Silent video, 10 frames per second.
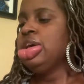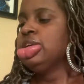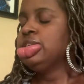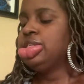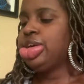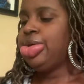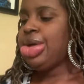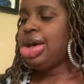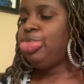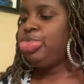So
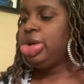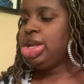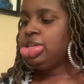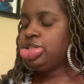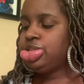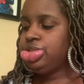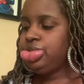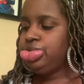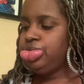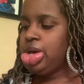I went
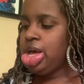into